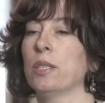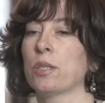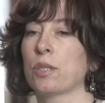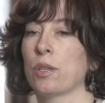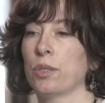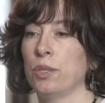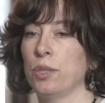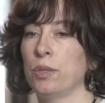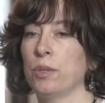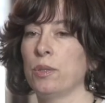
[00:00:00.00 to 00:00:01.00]
So
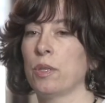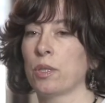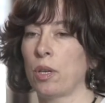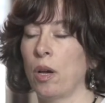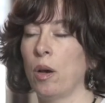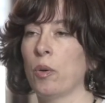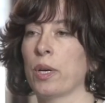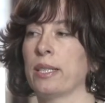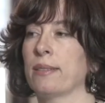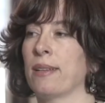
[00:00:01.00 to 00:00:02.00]
too, the
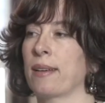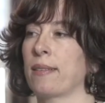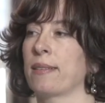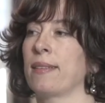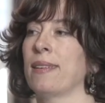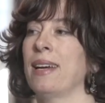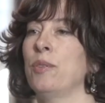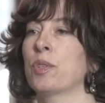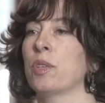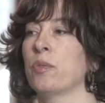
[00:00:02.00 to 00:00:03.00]
Torah is like this
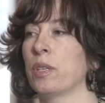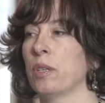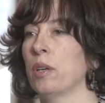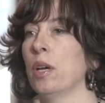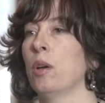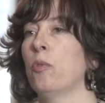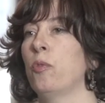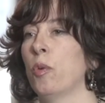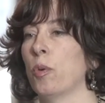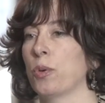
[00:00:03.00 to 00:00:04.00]
life-giving
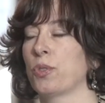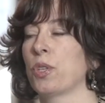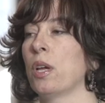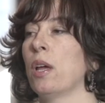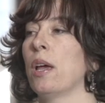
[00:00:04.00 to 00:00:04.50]
force,